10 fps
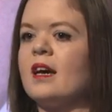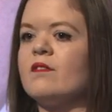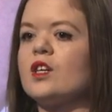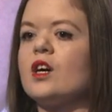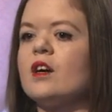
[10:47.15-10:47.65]

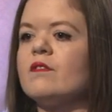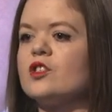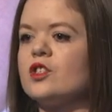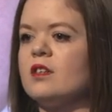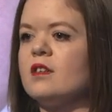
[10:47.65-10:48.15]
have a
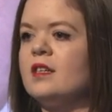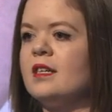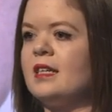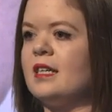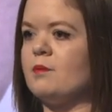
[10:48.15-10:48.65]
curvature
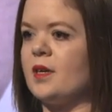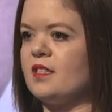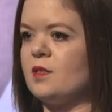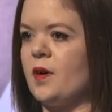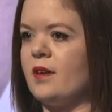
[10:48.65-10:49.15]
in my
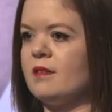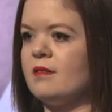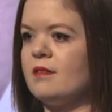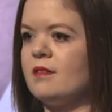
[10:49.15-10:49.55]
spine,